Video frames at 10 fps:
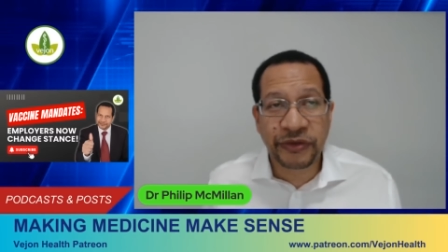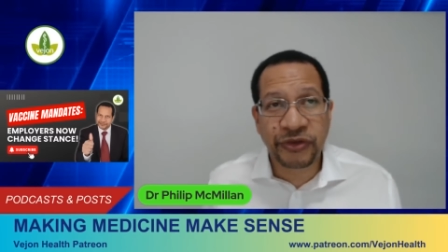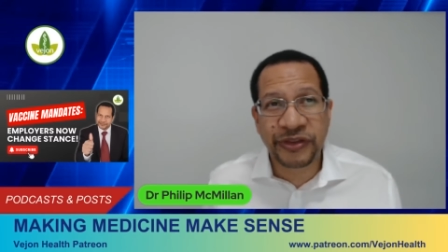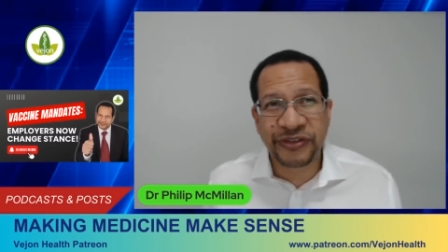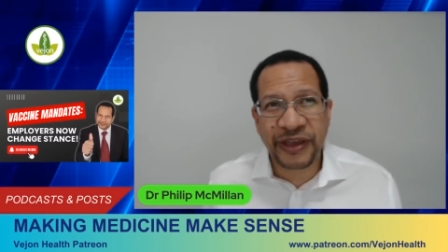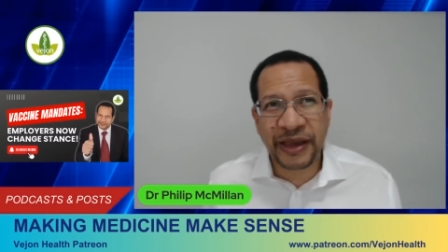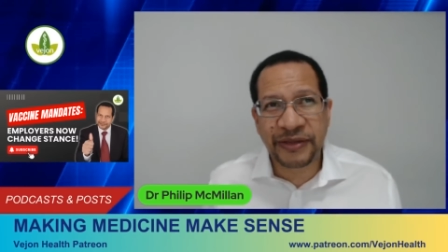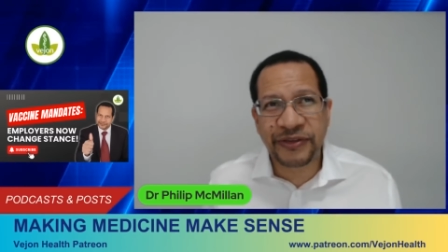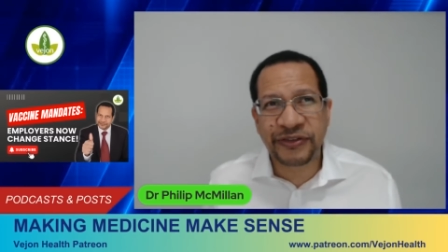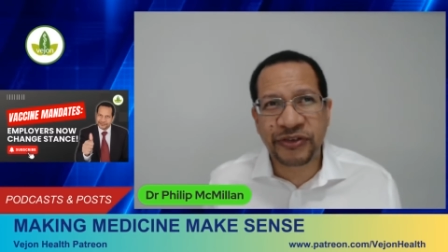So the
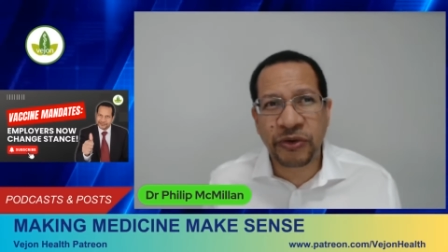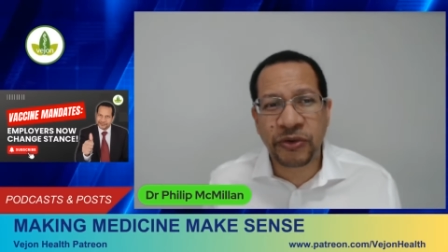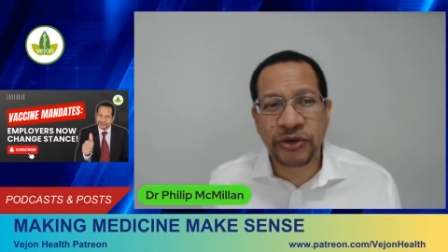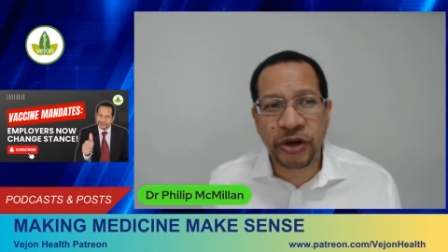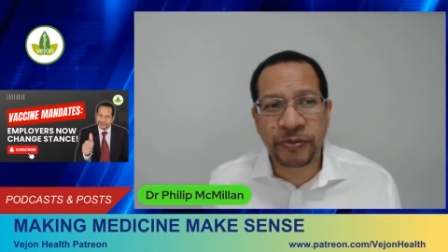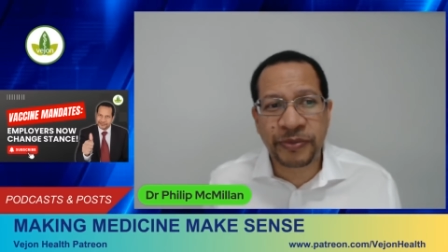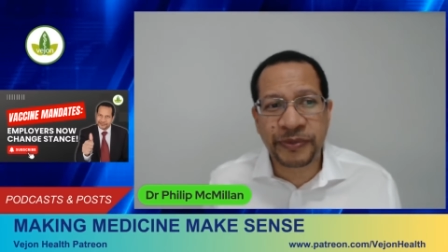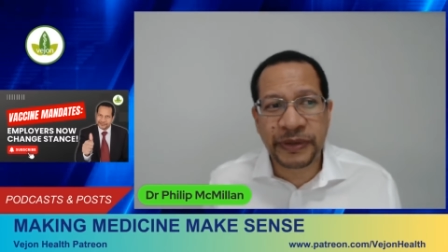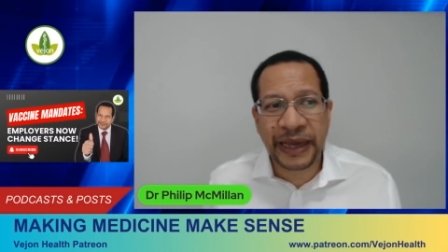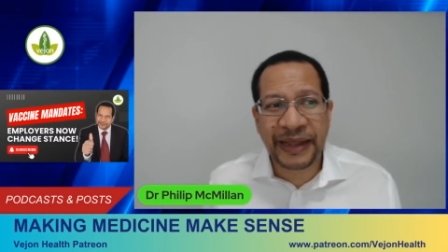science has caught up,
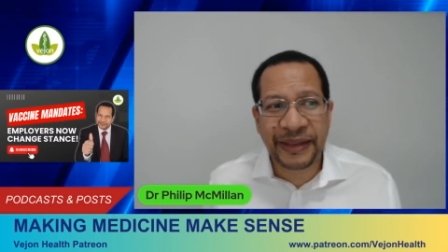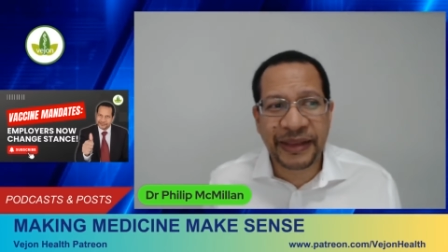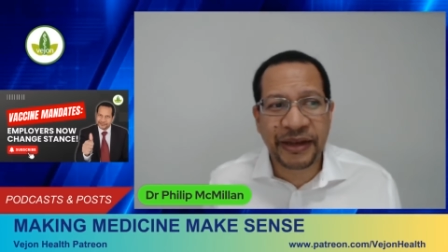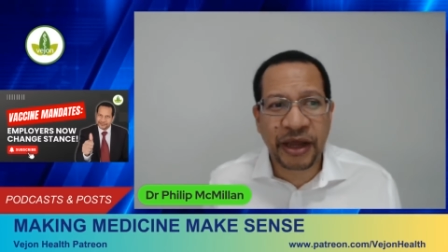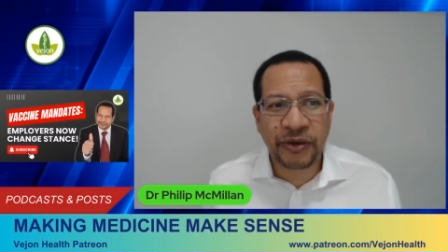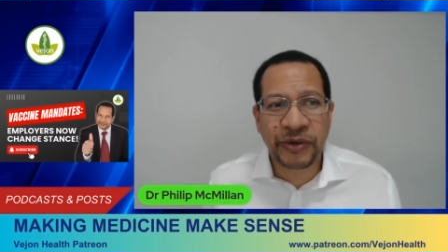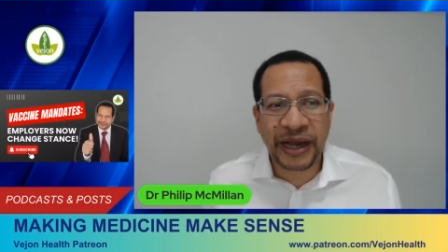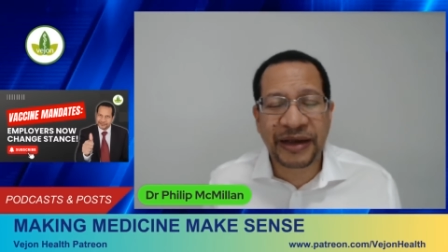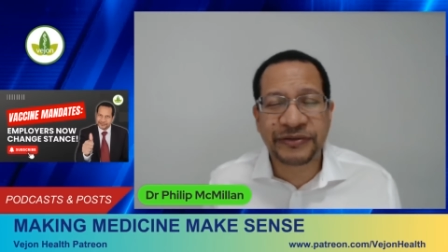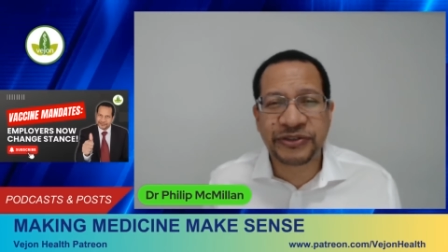and they now
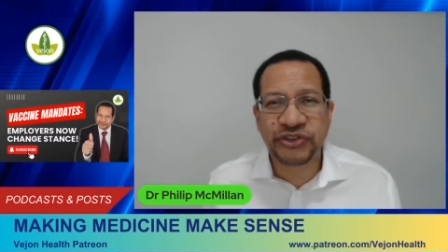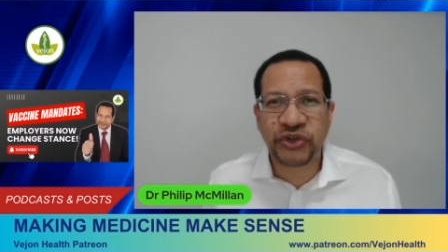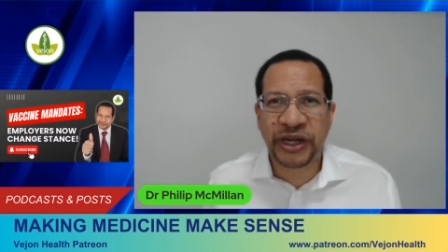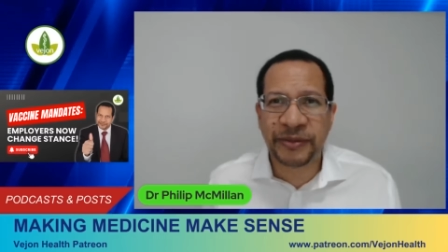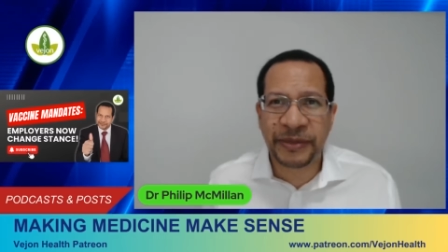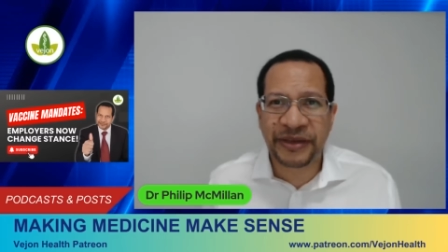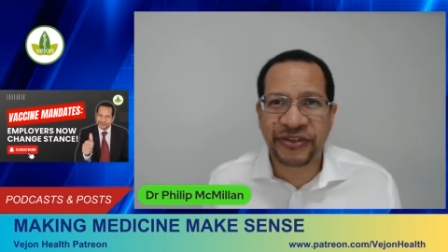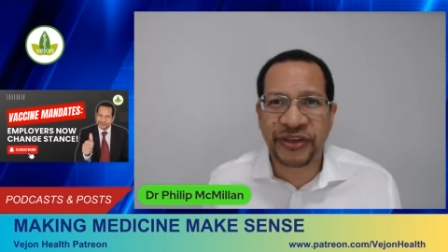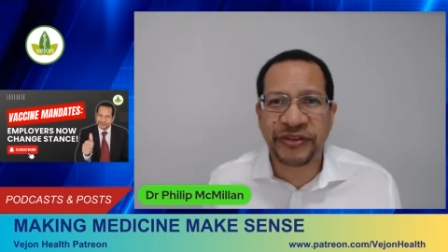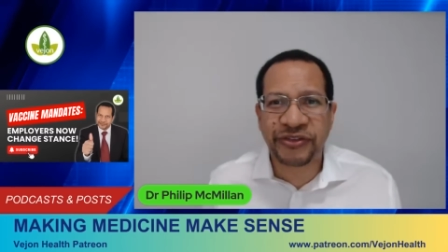have to try and
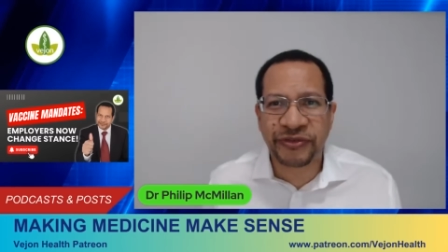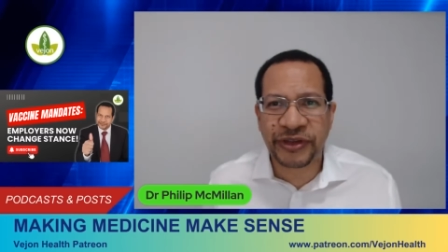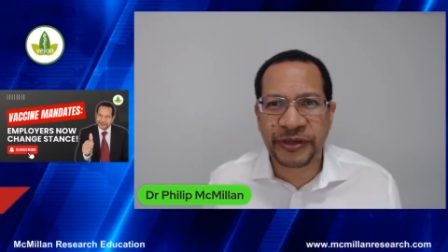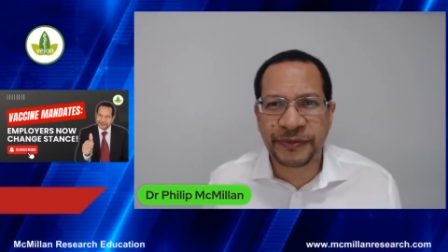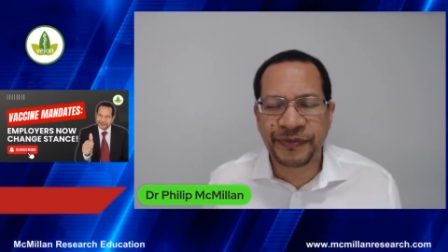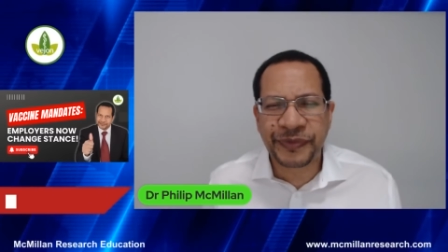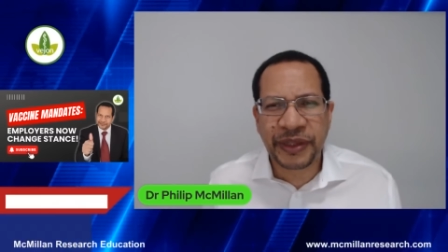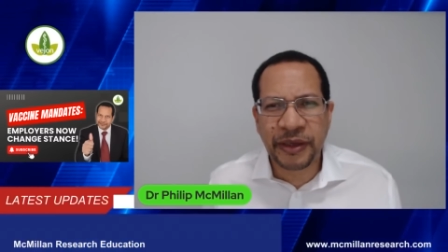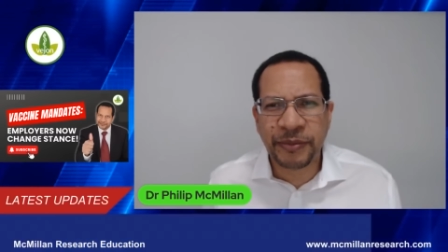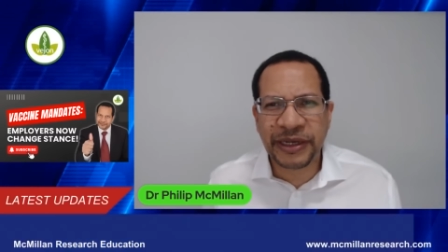make sense of it.
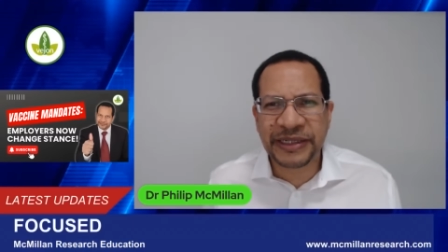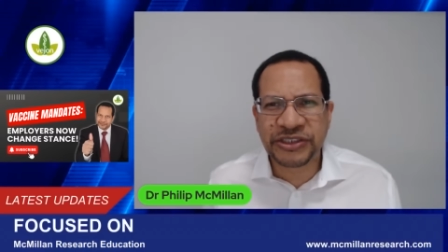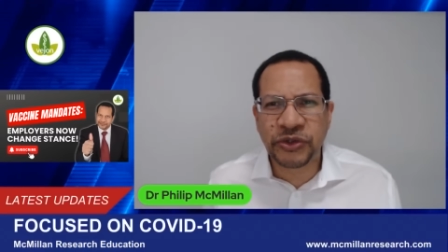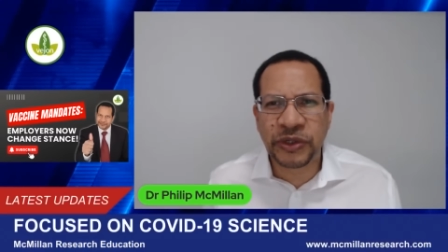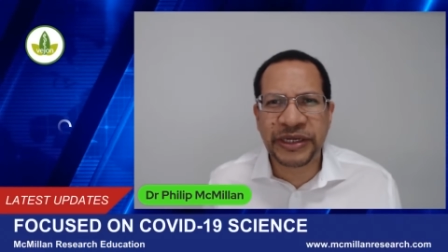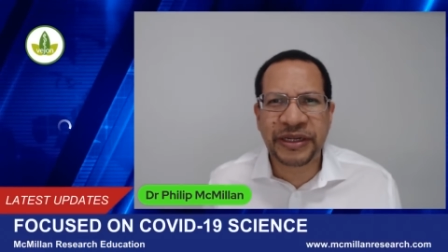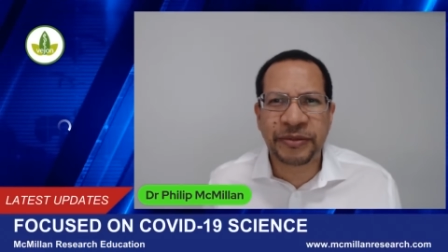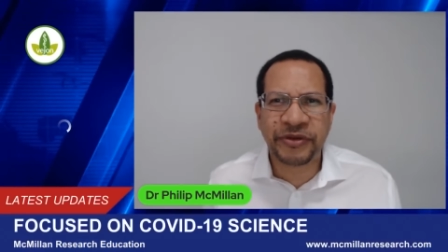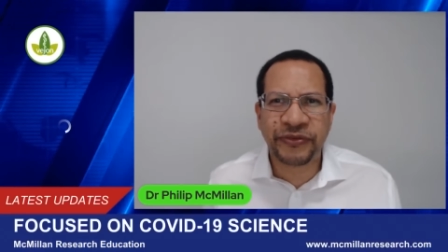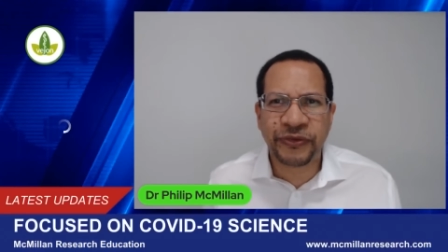But let's go a
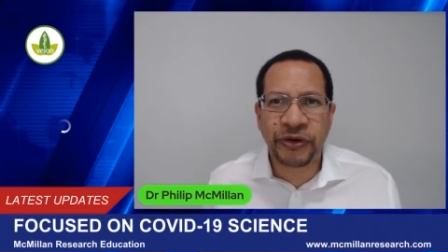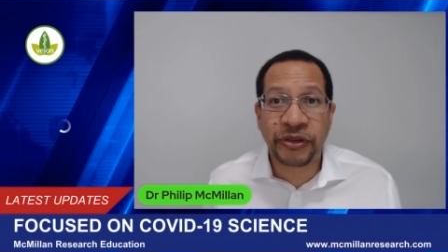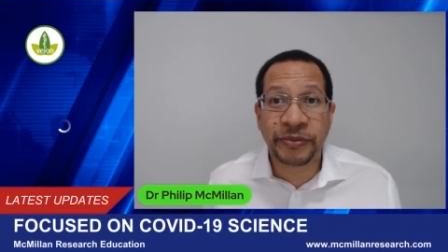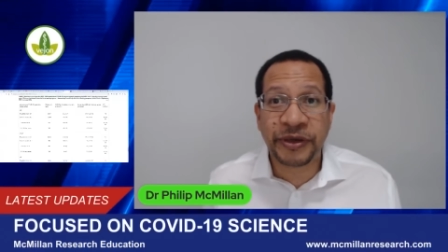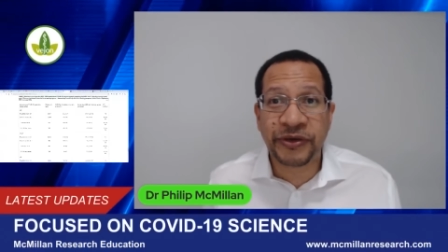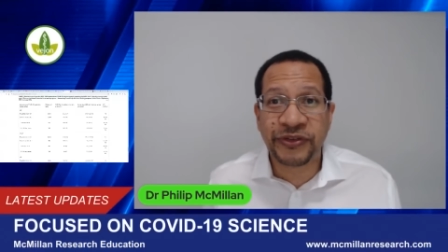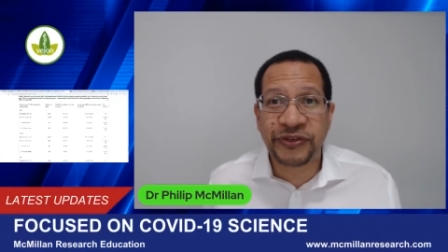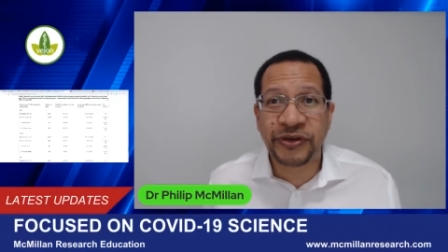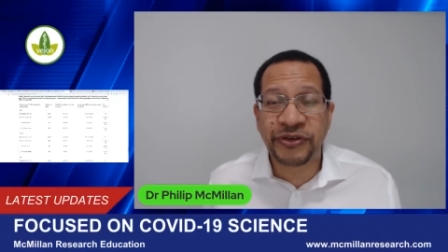little bit further, because